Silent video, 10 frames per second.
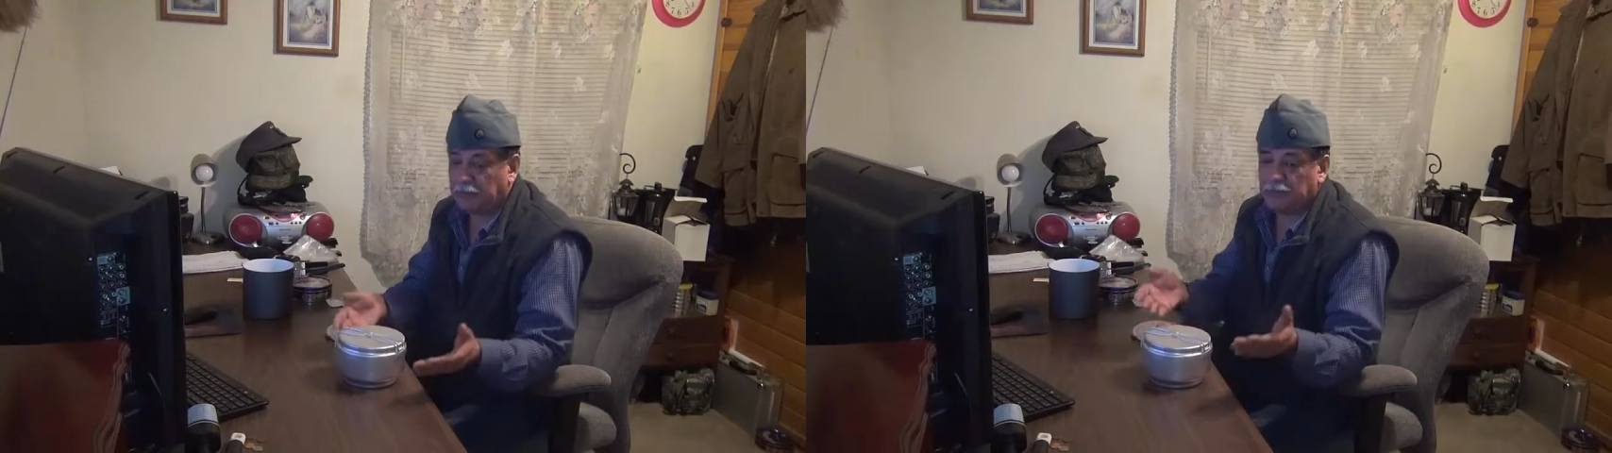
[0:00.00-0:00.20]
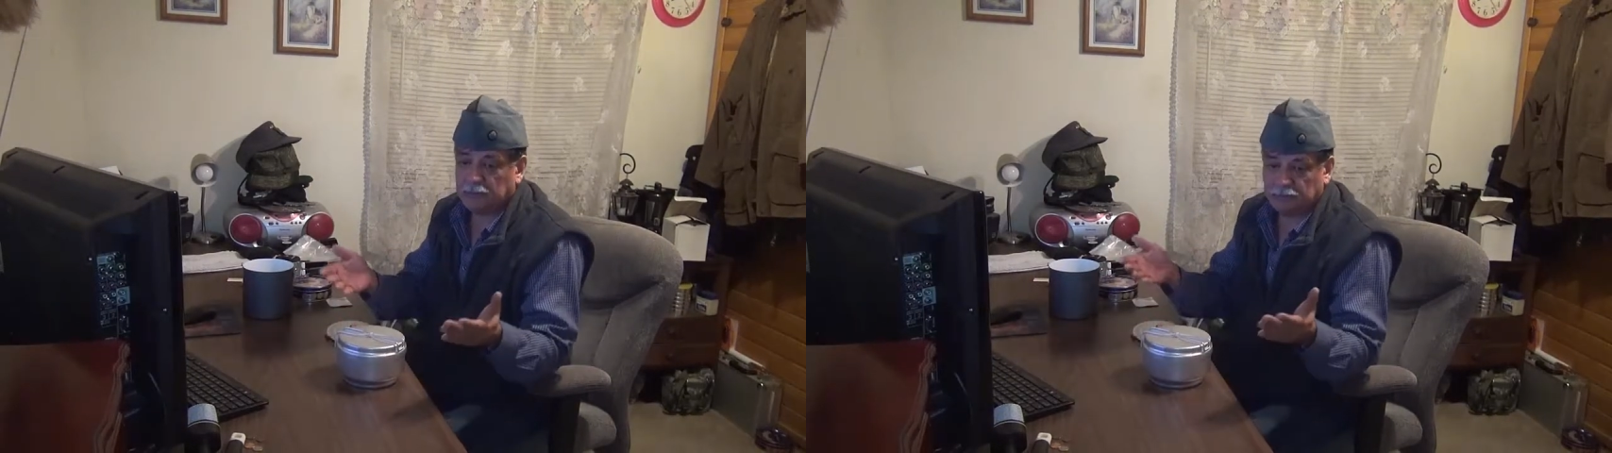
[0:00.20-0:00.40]

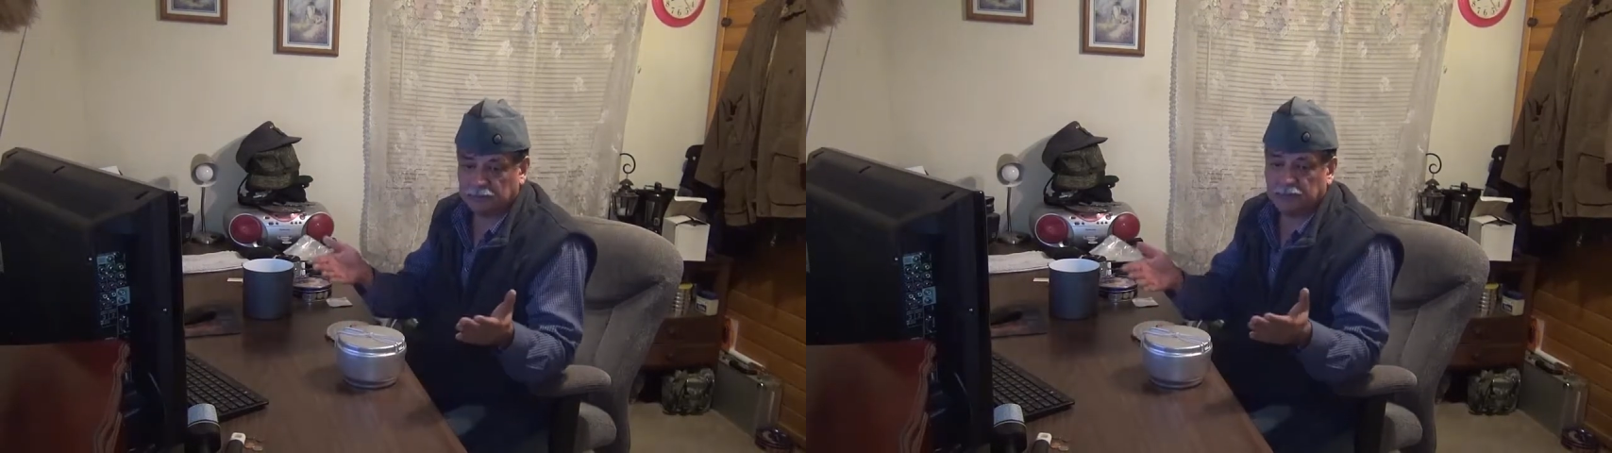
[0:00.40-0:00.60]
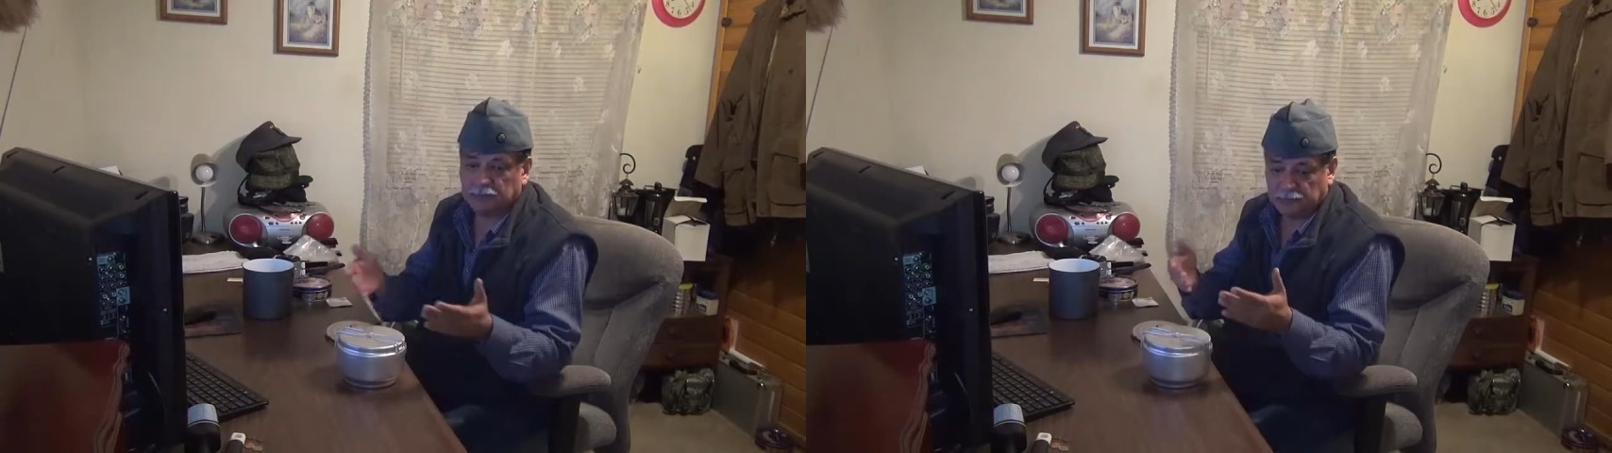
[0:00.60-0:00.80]
Well,
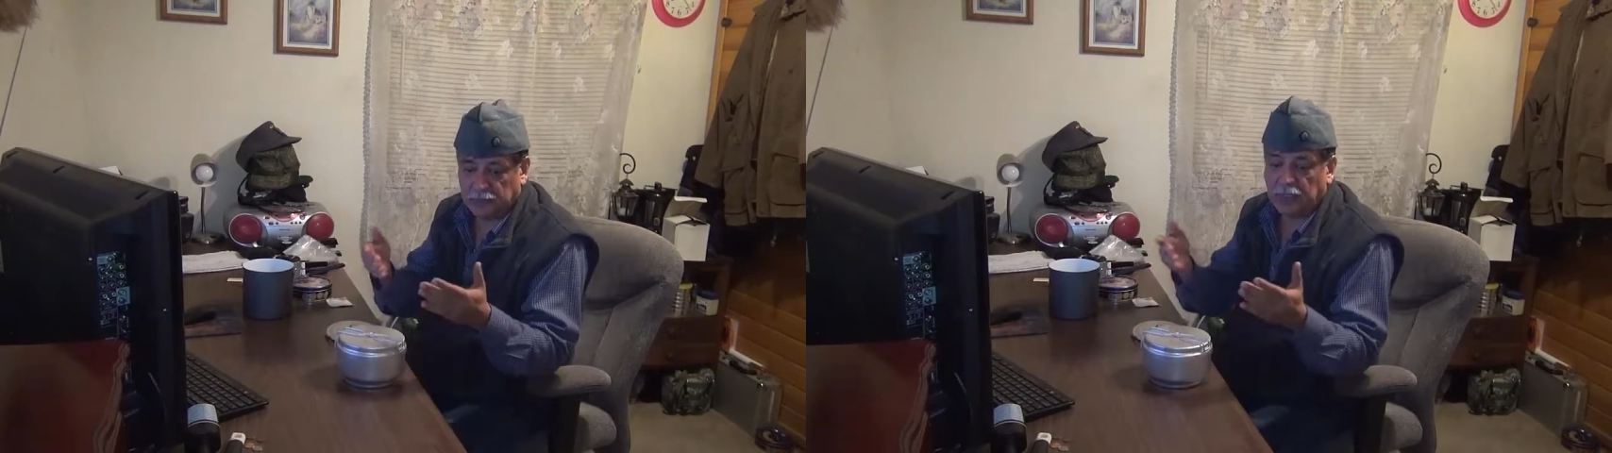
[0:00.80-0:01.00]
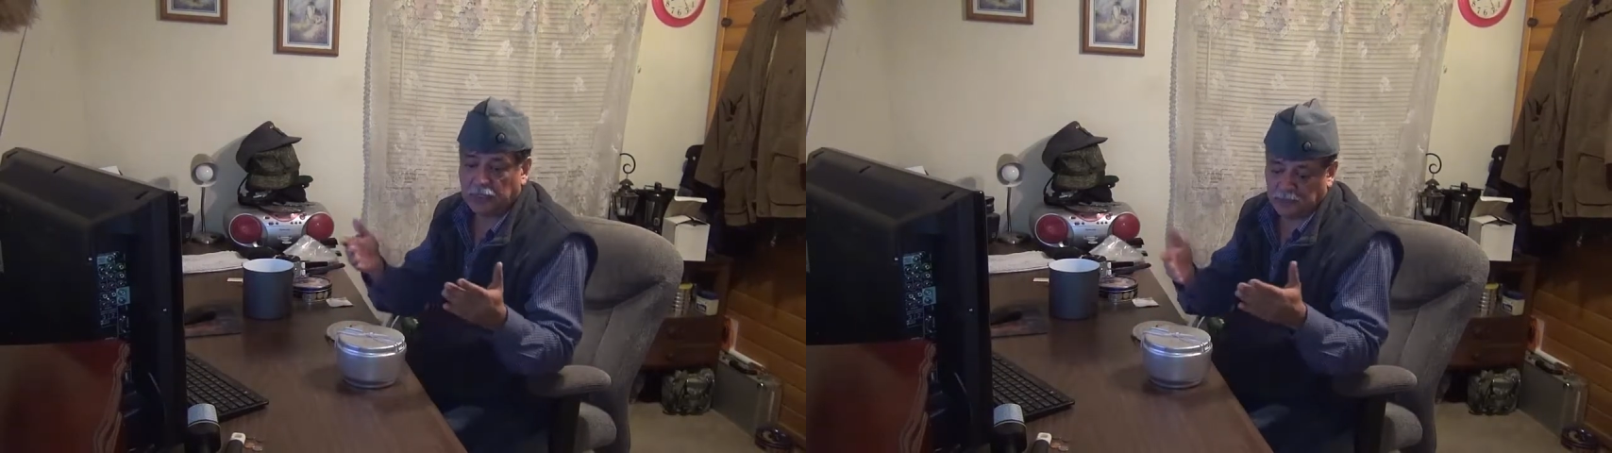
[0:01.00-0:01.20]

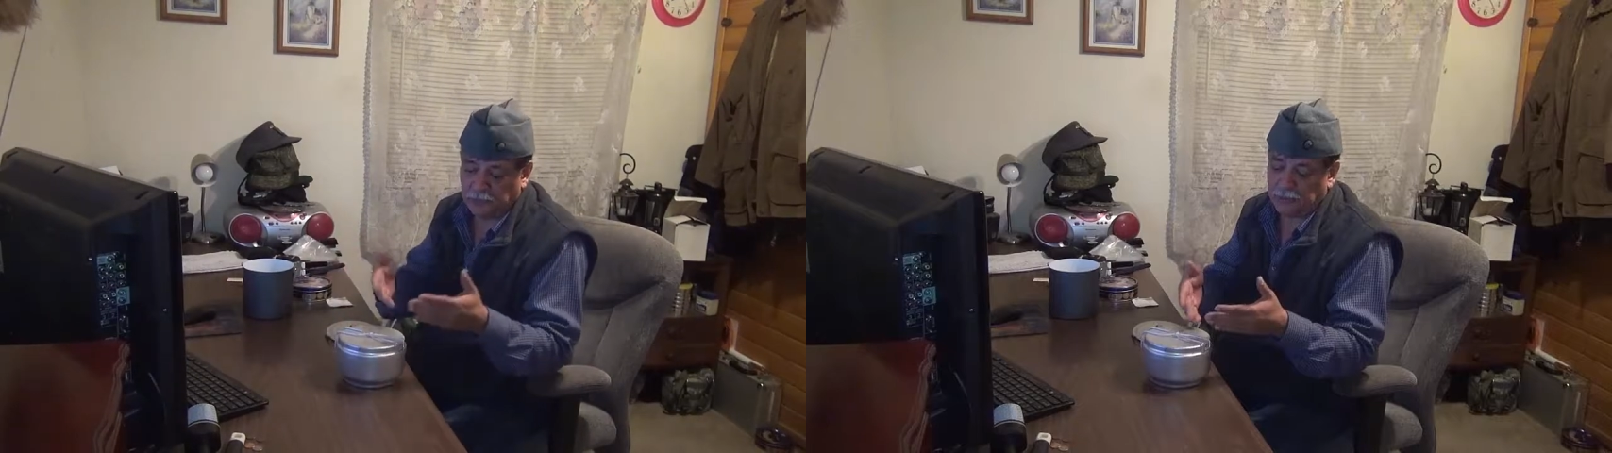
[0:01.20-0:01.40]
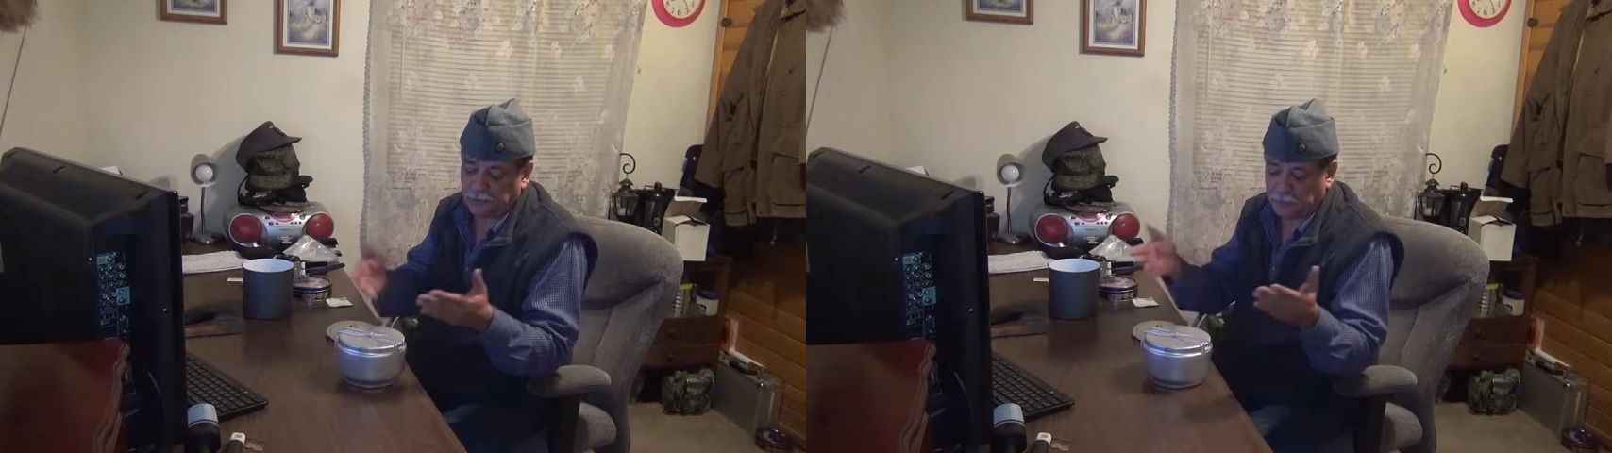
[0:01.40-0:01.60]
yeah, it
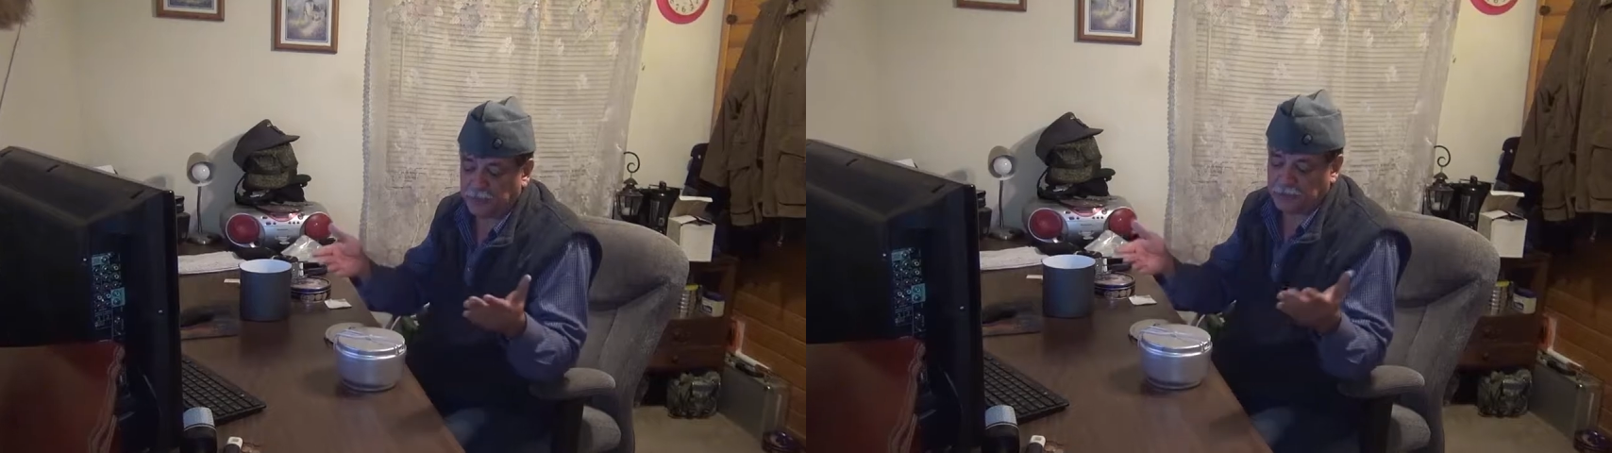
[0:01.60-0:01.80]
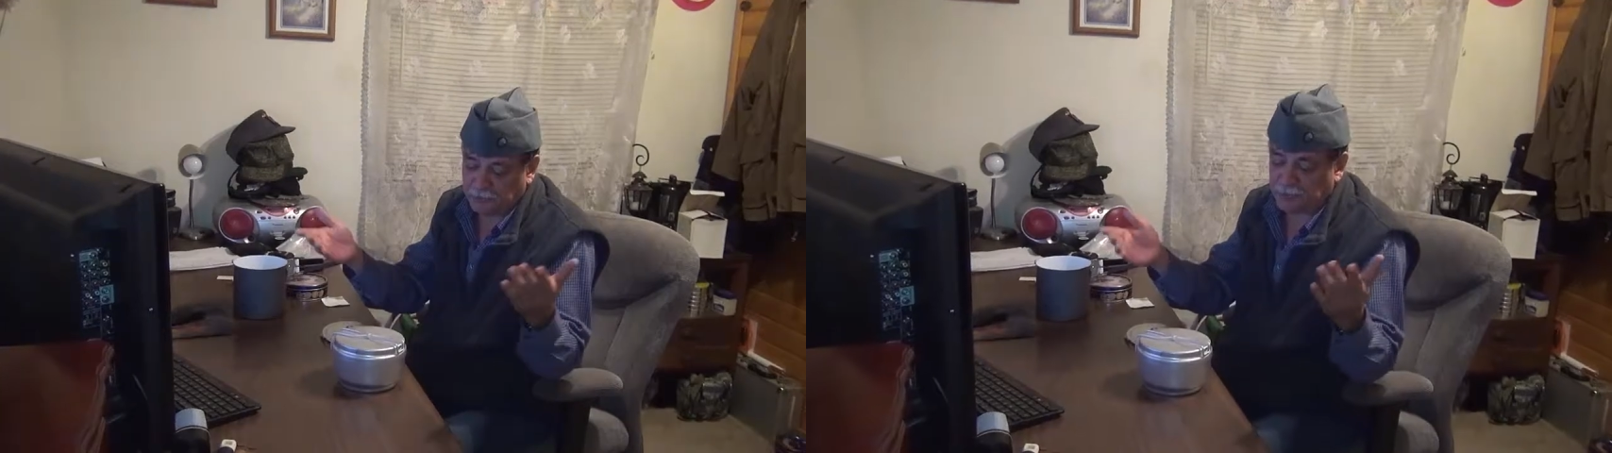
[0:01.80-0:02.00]
used to
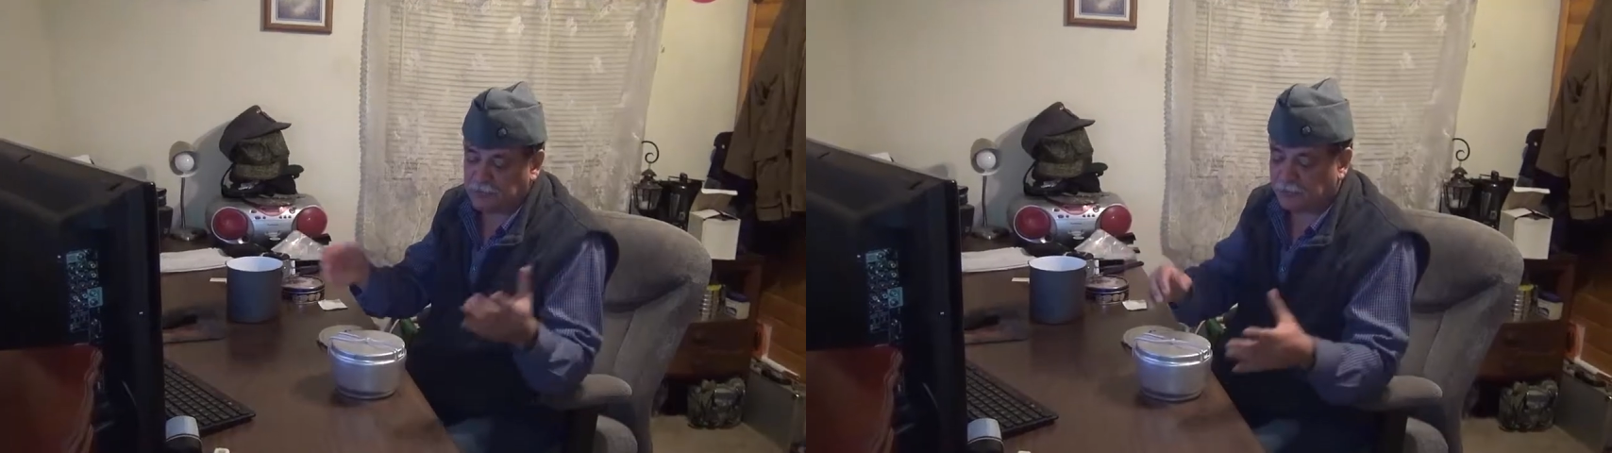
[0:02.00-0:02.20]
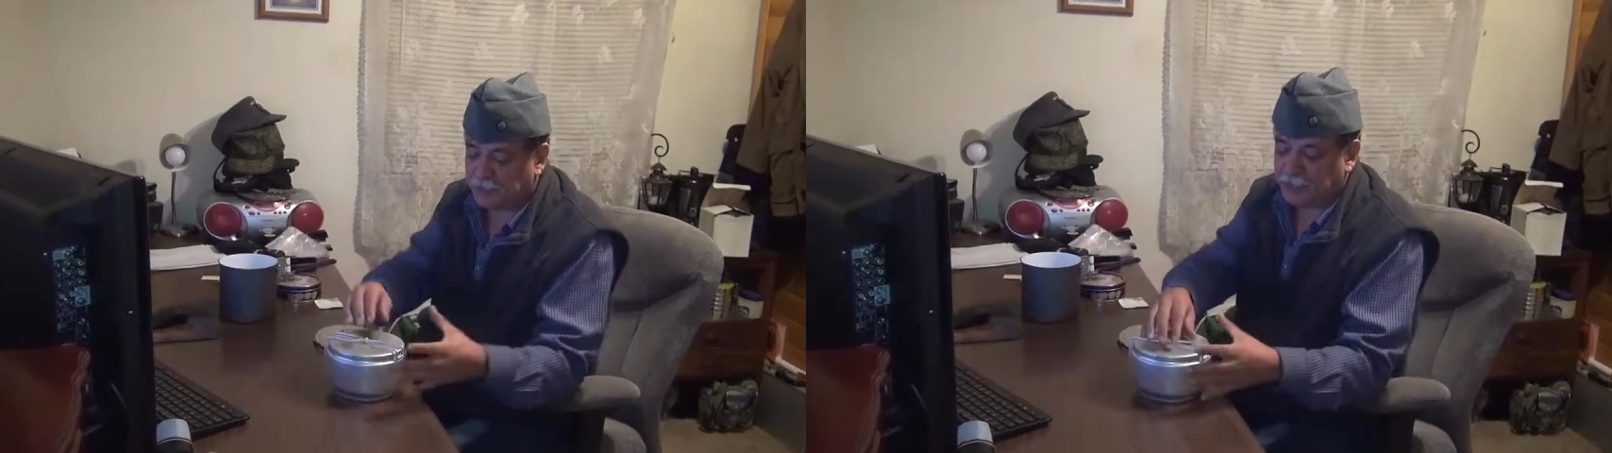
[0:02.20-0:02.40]
be
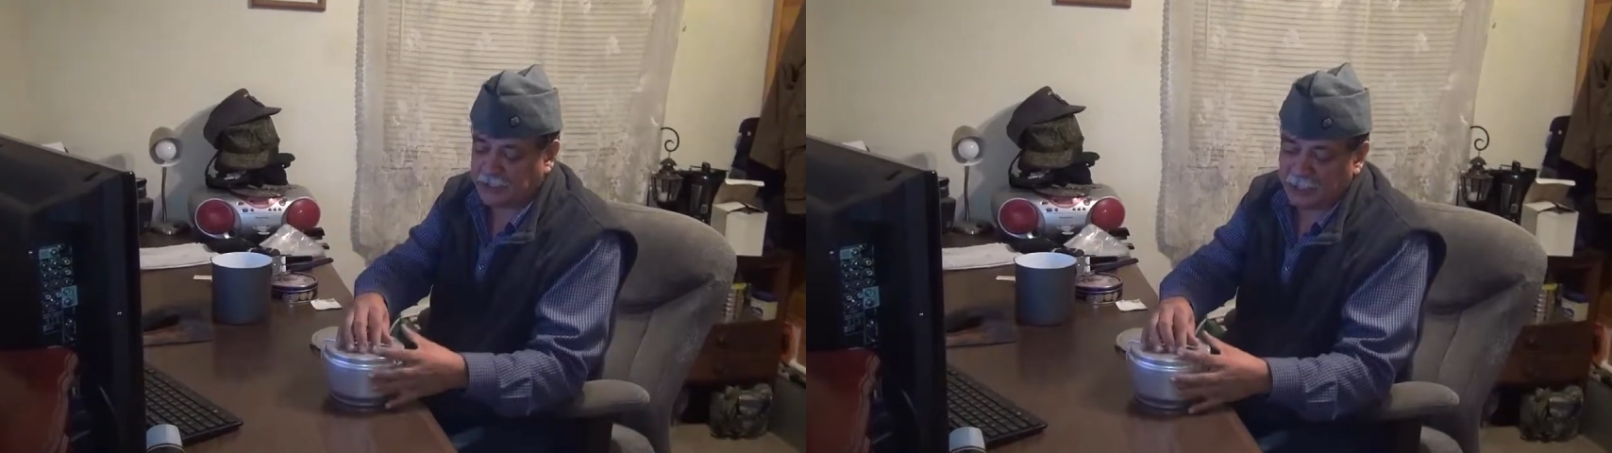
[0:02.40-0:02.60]
Czechoslovakia,